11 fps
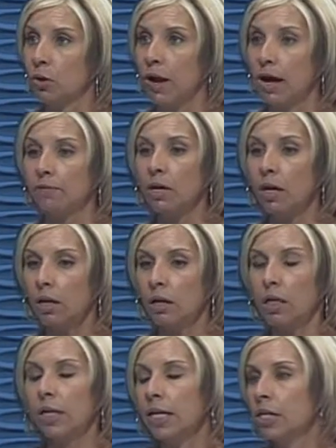You have
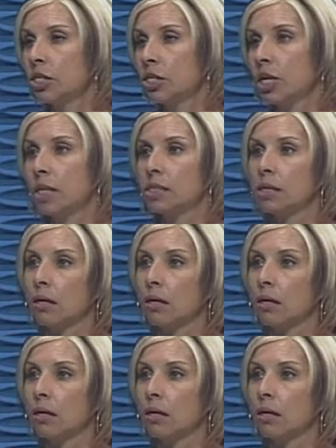clean sheets,